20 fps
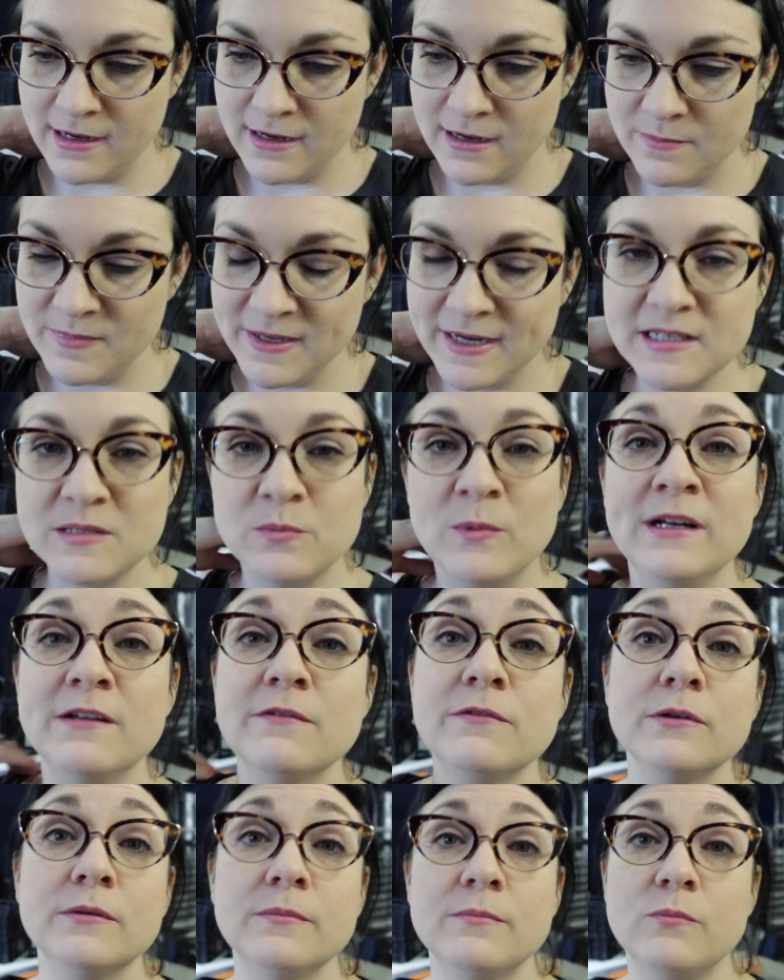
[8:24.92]
because one
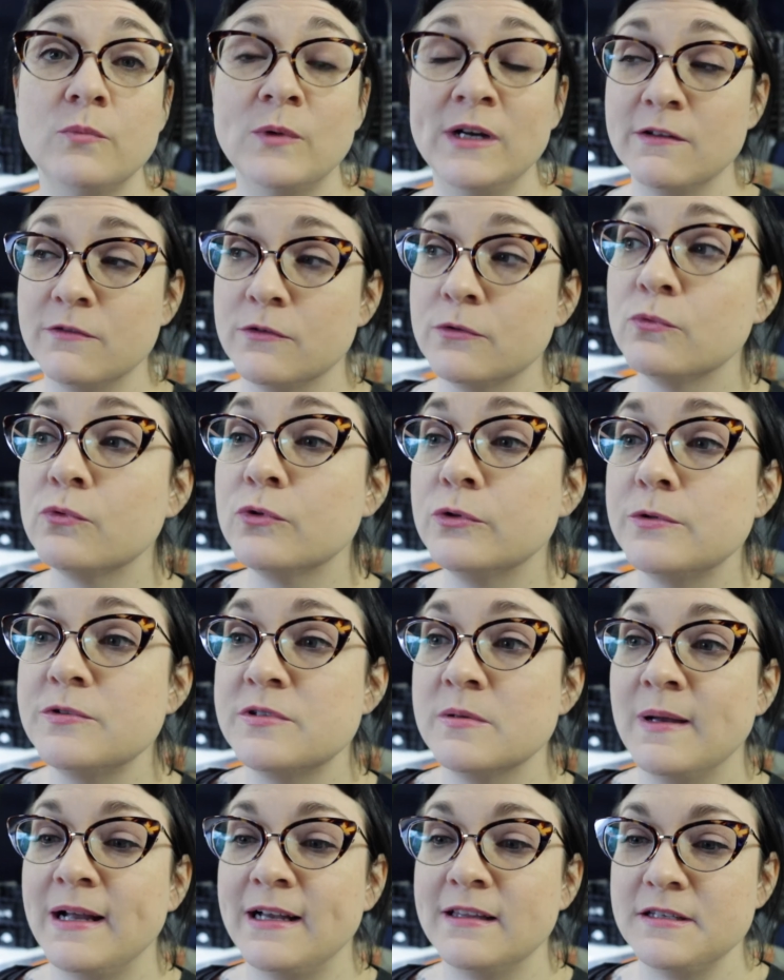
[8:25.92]
of the rules
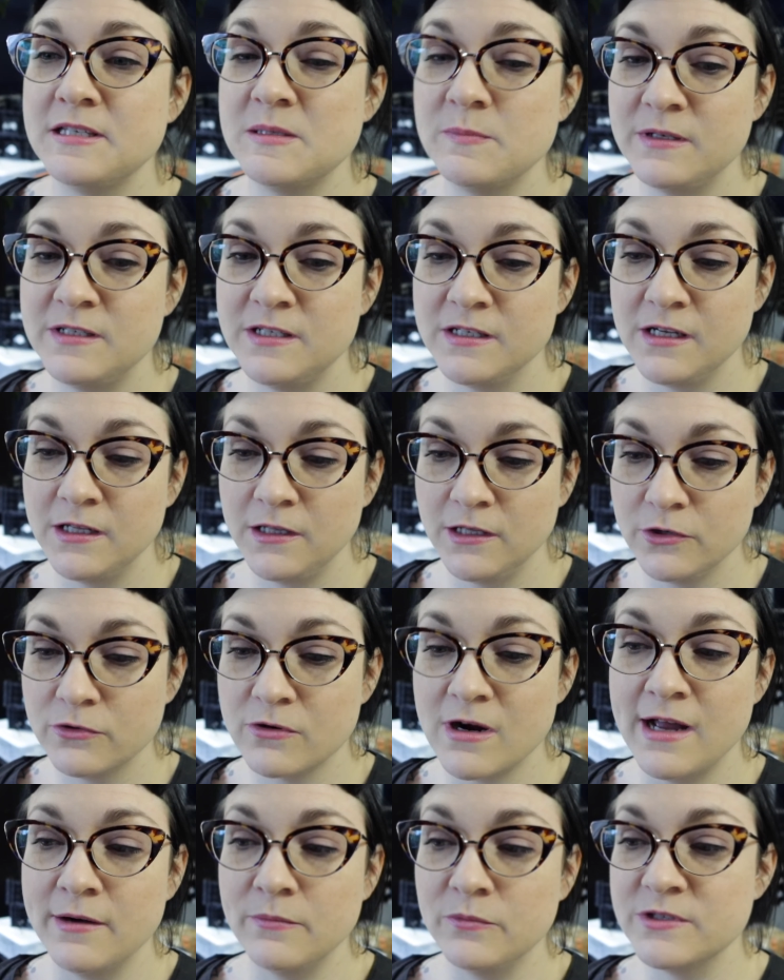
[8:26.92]
about this particular
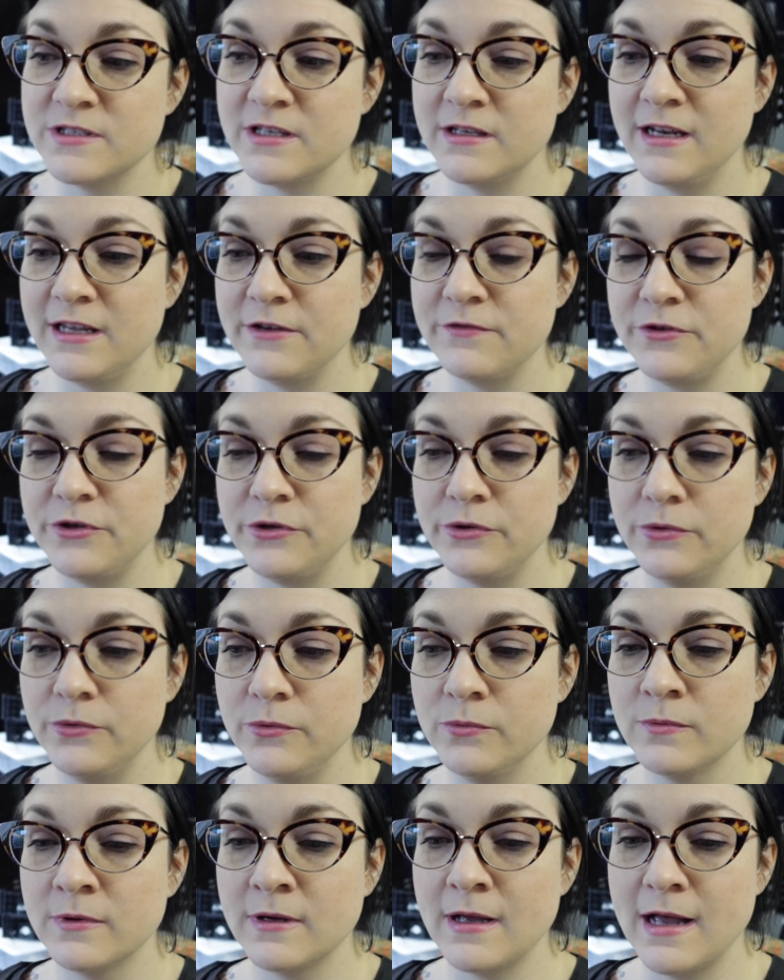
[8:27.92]
grant was that if
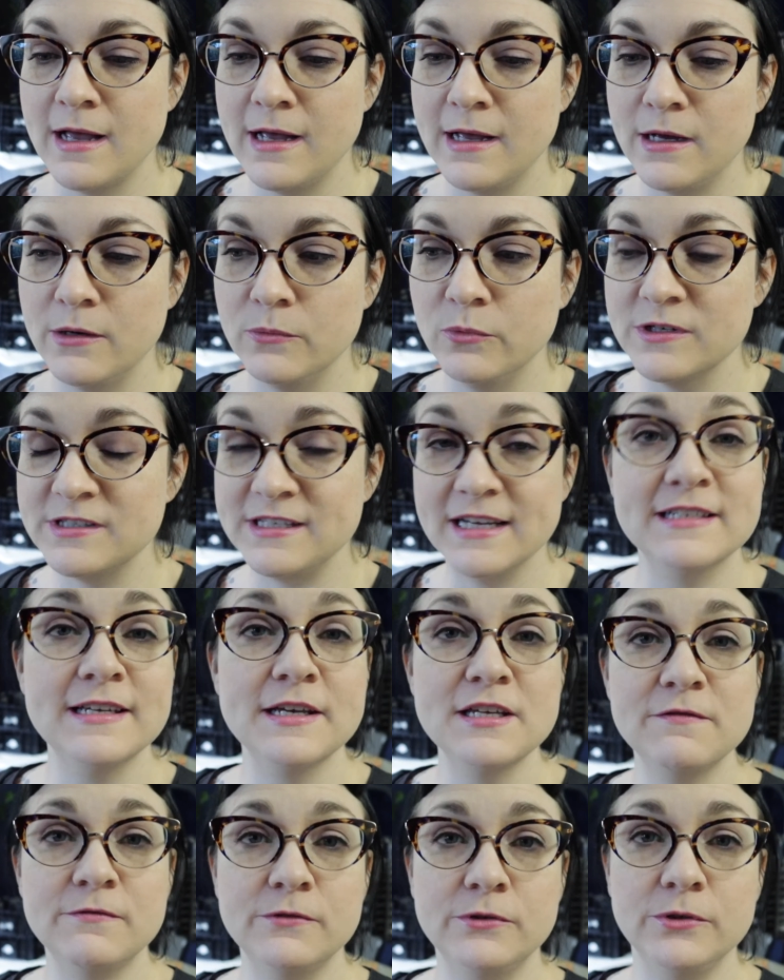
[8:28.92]
you were
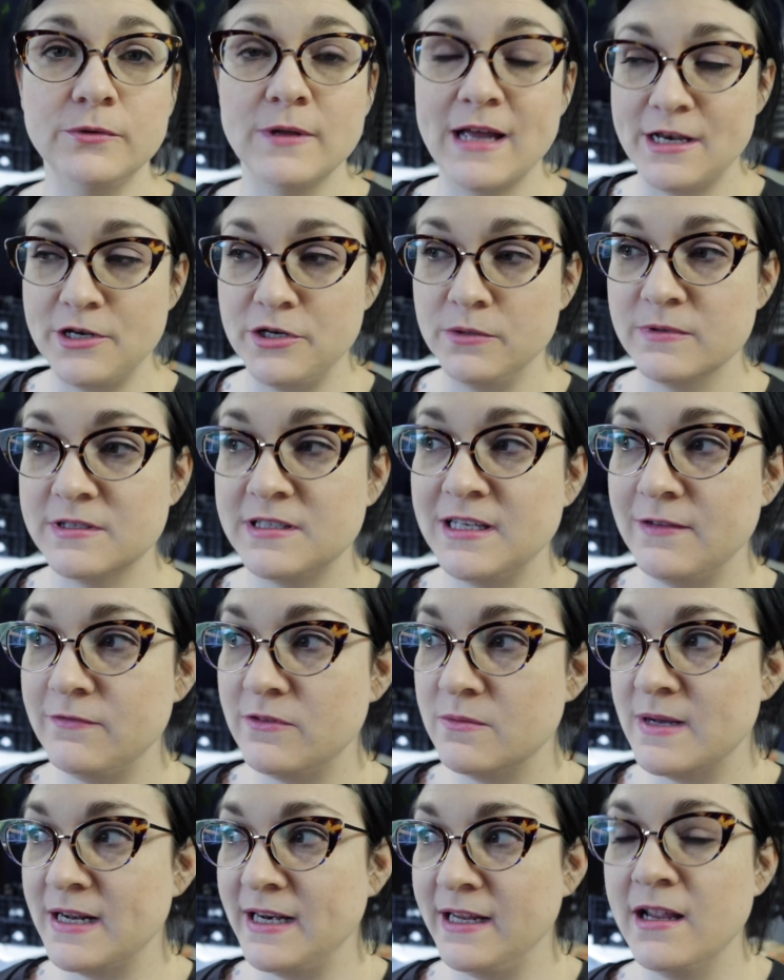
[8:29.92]
successful and you received
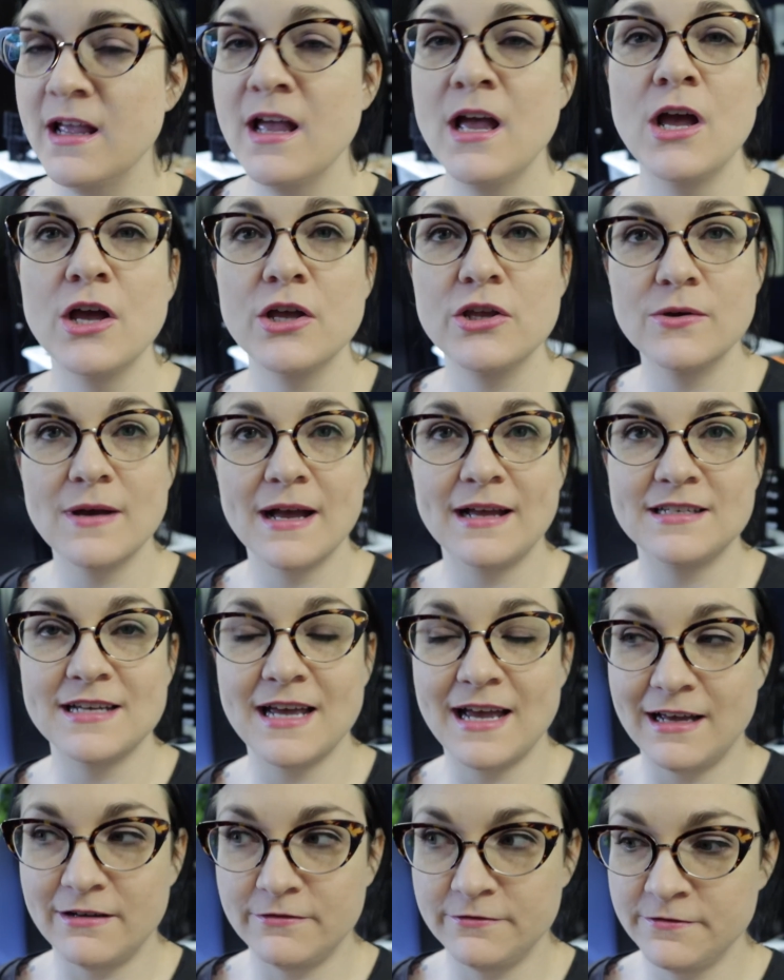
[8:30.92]
the money, you had to
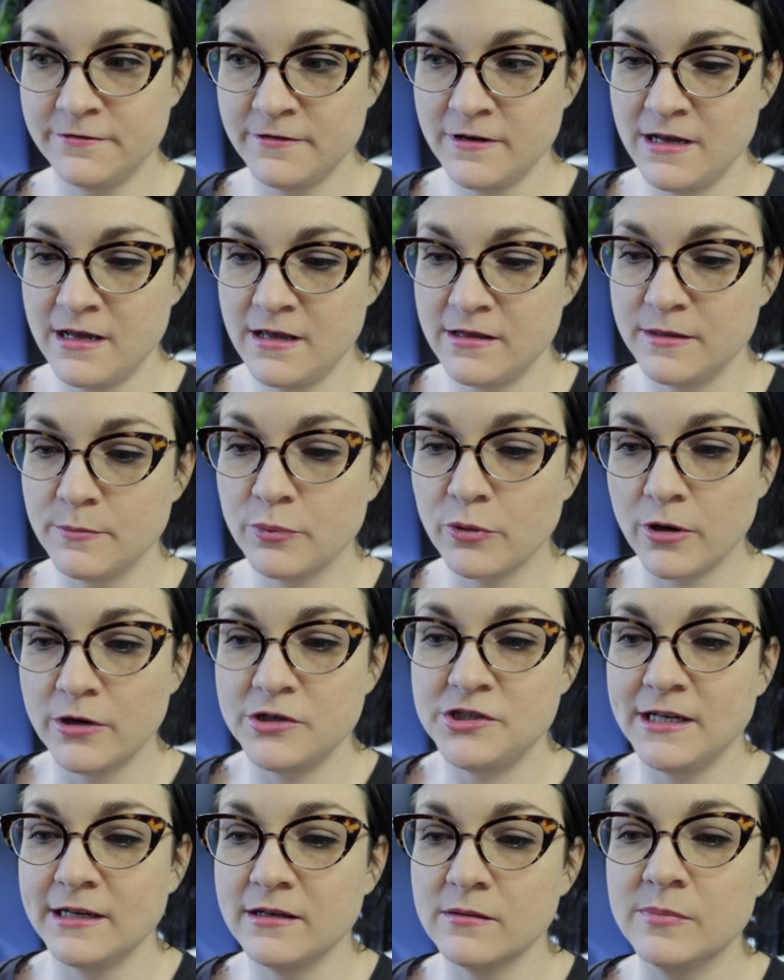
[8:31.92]
have the
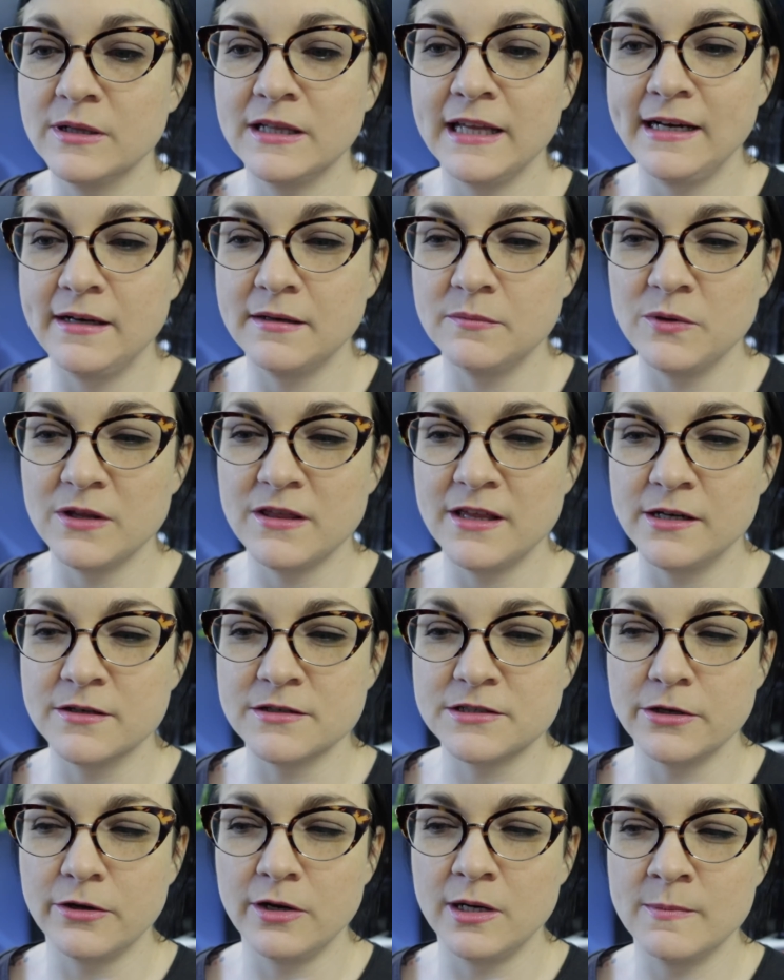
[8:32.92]
project completed within a
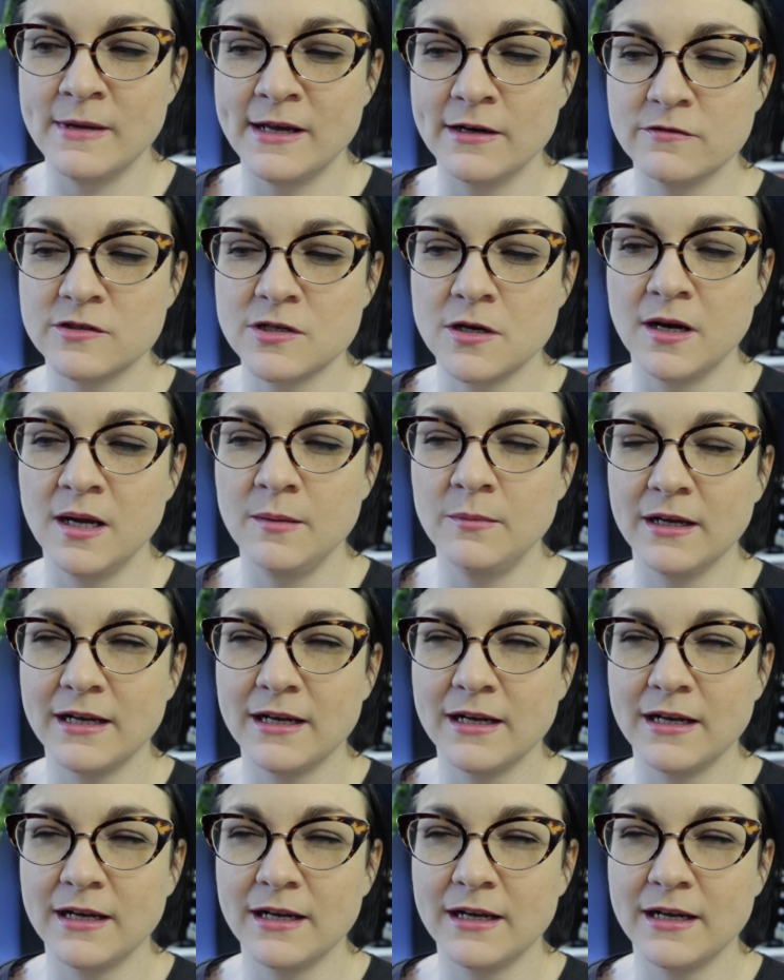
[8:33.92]
certain amount of time.